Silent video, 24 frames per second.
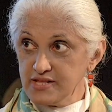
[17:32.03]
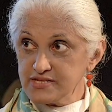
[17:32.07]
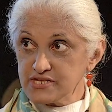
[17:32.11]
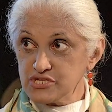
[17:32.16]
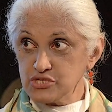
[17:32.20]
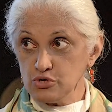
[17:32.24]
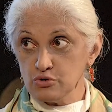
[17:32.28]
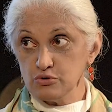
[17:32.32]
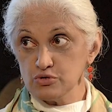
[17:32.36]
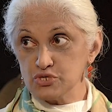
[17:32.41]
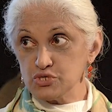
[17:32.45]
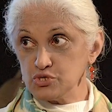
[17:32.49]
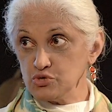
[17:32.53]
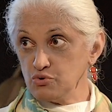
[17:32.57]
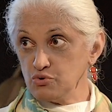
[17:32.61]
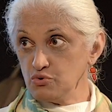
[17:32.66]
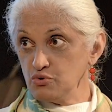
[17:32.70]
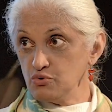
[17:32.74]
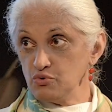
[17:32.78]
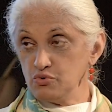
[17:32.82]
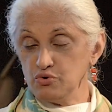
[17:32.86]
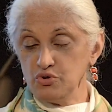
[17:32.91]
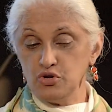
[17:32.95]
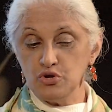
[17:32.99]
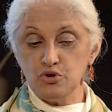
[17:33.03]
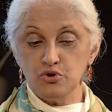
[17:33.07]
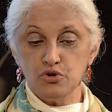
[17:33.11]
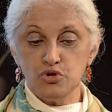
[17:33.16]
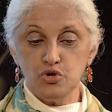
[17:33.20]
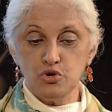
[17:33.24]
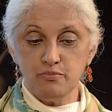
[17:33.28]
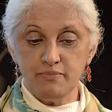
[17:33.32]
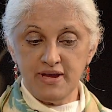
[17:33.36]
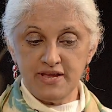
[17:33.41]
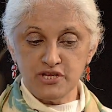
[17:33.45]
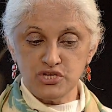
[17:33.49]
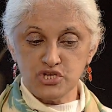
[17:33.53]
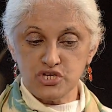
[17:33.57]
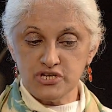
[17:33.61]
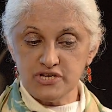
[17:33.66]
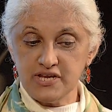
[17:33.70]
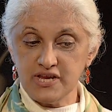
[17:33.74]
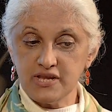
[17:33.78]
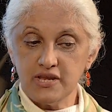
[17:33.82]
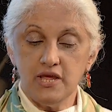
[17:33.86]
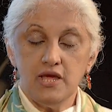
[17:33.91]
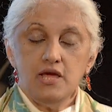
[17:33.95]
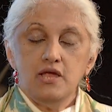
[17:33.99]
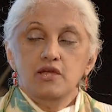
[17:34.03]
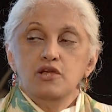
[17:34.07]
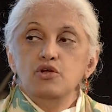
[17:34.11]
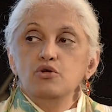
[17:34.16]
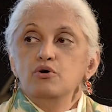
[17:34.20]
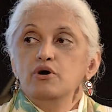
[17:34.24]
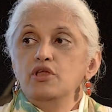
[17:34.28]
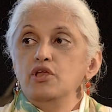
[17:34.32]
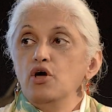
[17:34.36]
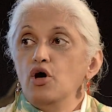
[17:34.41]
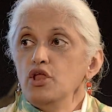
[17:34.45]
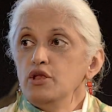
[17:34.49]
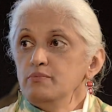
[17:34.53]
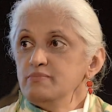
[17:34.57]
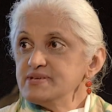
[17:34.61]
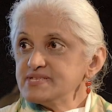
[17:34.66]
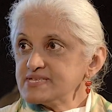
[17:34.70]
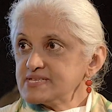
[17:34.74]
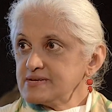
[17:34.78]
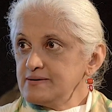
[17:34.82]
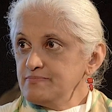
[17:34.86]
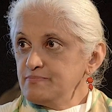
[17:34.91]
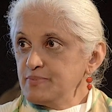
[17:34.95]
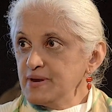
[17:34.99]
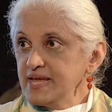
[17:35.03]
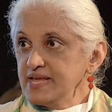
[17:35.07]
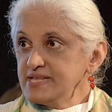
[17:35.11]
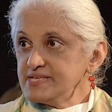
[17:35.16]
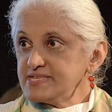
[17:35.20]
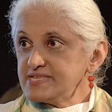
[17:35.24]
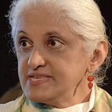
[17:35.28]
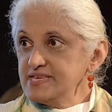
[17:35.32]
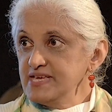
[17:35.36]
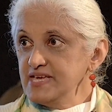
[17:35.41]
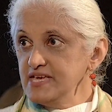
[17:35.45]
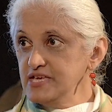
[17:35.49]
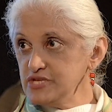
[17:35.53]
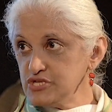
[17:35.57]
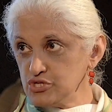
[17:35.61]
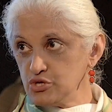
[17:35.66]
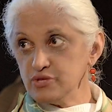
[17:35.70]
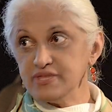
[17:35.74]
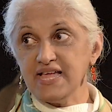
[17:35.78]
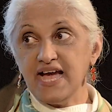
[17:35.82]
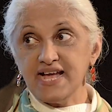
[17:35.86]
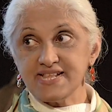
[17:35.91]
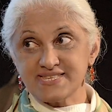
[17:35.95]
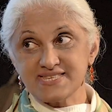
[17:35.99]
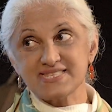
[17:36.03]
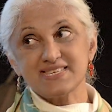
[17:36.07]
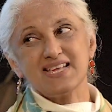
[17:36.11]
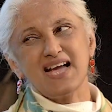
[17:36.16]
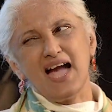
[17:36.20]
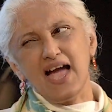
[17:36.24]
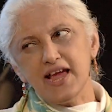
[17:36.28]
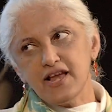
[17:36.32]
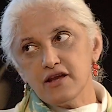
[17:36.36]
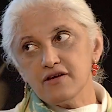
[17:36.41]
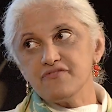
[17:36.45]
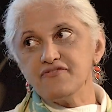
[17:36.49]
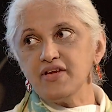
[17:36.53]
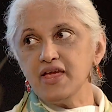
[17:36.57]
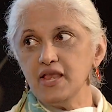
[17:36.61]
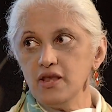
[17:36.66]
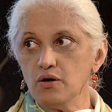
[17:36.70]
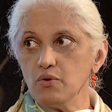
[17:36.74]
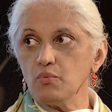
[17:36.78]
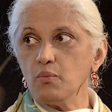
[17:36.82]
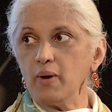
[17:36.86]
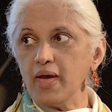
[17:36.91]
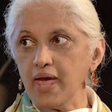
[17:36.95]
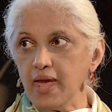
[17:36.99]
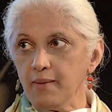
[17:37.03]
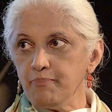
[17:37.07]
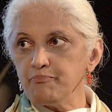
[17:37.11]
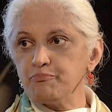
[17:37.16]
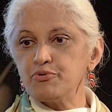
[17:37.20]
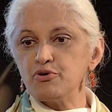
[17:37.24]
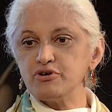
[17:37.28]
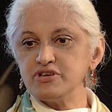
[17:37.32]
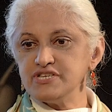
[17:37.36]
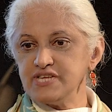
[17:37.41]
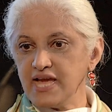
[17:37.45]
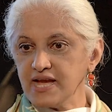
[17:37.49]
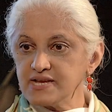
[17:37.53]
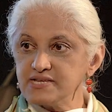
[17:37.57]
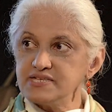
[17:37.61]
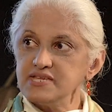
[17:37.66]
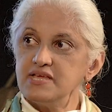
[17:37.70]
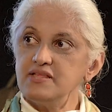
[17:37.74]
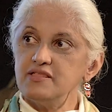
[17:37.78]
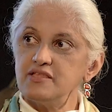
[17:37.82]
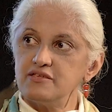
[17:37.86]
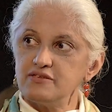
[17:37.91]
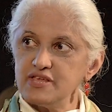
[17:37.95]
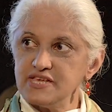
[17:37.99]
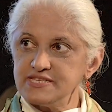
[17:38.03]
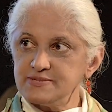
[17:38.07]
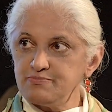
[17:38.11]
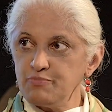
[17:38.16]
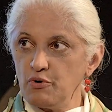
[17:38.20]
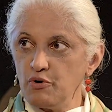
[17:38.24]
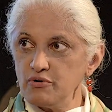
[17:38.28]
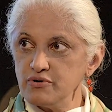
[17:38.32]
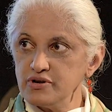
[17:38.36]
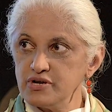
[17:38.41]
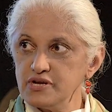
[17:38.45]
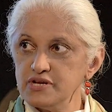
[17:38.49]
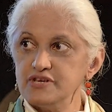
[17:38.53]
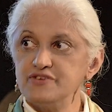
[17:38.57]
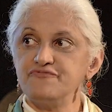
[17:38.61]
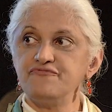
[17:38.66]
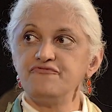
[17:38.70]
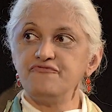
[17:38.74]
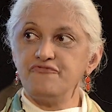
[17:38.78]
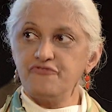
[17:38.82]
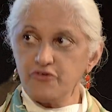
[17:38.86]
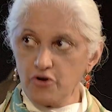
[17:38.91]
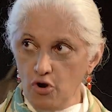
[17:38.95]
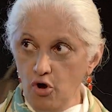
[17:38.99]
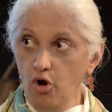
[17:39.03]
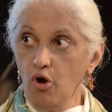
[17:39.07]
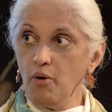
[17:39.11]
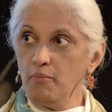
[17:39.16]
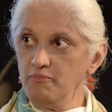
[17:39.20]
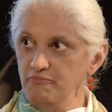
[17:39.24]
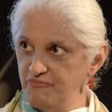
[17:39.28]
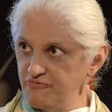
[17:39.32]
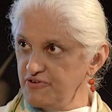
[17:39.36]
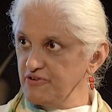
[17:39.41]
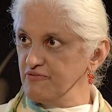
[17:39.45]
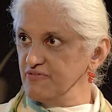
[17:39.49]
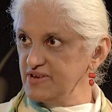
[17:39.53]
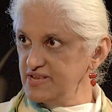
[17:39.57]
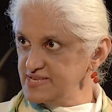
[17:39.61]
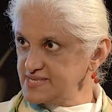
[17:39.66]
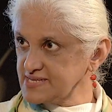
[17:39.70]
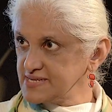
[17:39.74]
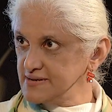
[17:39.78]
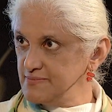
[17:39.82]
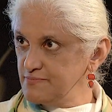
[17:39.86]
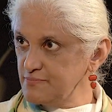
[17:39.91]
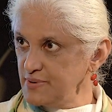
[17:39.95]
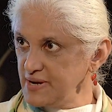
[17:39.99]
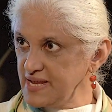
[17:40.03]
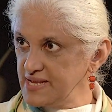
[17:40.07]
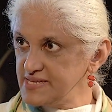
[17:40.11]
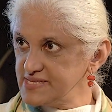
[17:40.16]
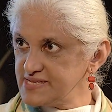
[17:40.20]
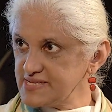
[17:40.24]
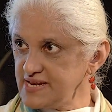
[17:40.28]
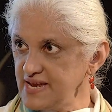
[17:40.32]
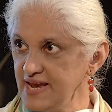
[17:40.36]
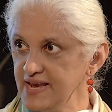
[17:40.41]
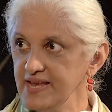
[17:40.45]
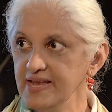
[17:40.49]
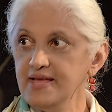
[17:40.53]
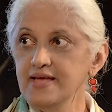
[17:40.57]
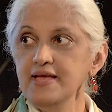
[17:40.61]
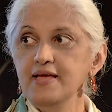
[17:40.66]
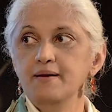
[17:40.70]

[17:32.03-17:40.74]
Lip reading: So you mentioned it, no anonymous complaints. So that's kind of in a way protecting the respondent from frivolous complaints, right?